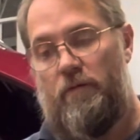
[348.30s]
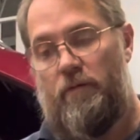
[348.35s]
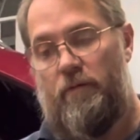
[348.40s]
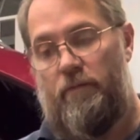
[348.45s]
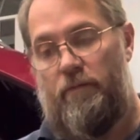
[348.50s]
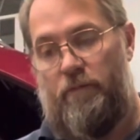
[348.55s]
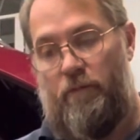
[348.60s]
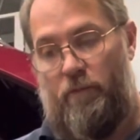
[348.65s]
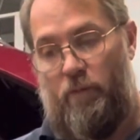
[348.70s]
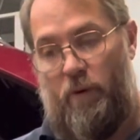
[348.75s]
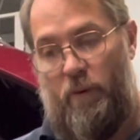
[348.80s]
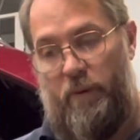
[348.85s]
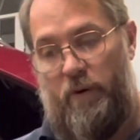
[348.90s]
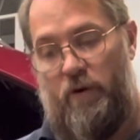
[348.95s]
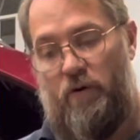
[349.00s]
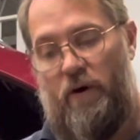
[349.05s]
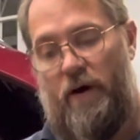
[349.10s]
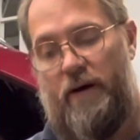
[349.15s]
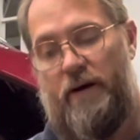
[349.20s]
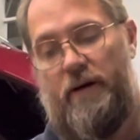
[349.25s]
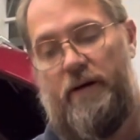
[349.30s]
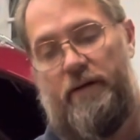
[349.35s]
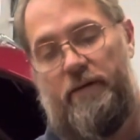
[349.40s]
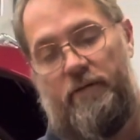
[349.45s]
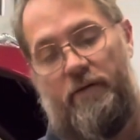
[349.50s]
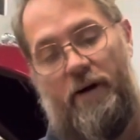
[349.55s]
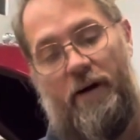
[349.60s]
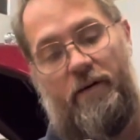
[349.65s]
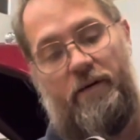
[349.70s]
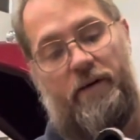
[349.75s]
from where we ground
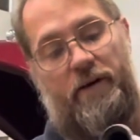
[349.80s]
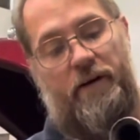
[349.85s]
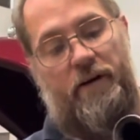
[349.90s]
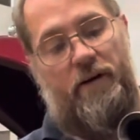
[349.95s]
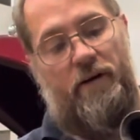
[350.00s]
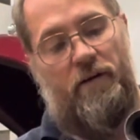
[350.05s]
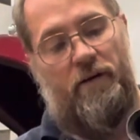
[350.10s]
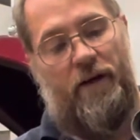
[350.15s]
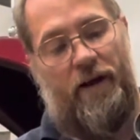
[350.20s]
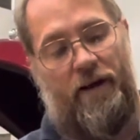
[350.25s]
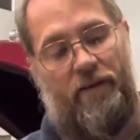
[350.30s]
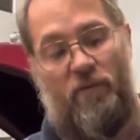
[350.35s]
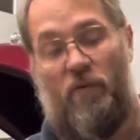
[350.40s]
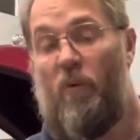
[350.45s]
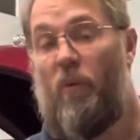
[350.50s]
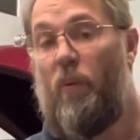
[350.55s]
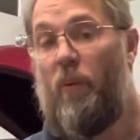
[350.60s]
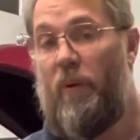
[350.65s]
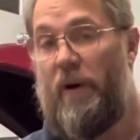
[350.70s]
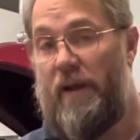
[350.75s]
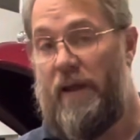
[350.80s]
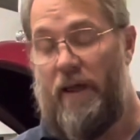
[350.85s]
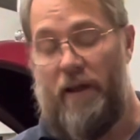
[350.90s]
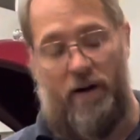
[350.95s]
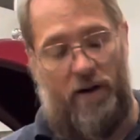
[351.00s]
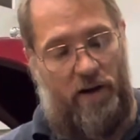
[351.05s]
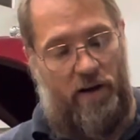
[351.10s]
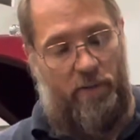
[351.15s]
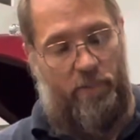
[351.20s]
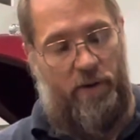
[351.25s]
it here and from where we
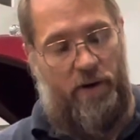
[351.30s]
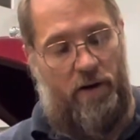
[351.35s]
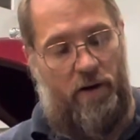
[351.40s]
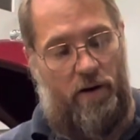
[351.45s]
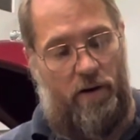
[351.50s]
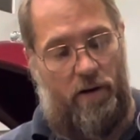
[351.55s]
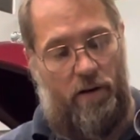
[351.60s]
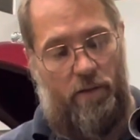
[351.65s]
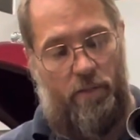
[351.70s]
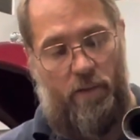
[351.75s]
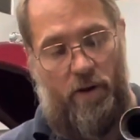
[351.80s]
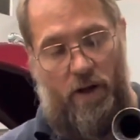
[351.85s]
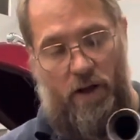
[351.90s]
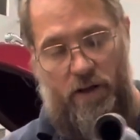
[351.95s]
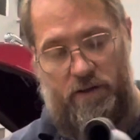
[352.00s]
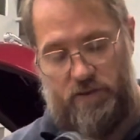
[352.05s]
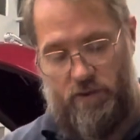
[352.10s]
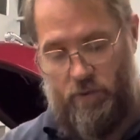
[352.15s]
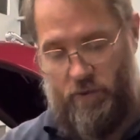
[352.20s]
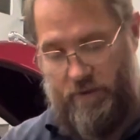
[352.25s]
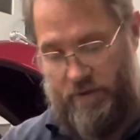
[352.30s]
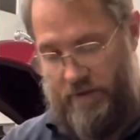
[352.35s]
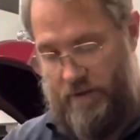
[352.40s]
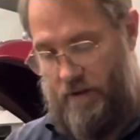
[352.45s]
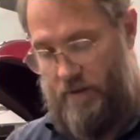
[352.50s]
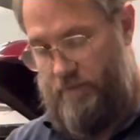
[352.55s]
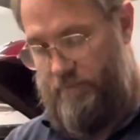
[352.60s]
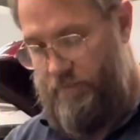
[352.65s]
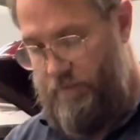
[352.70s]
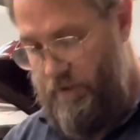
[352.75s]
heated up here. But I also went
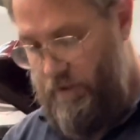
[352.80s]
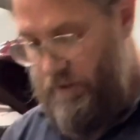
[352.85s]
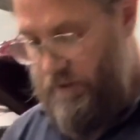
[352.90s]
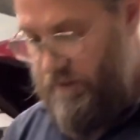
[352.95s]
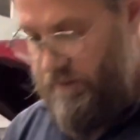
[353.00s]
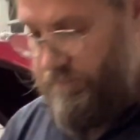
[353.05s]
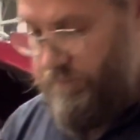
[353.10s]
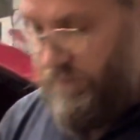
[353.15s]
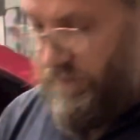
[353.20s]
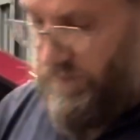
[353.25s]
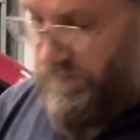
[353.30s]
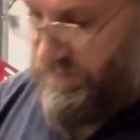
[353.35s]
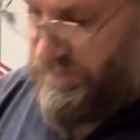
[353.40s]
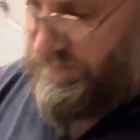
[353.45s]
down far enough because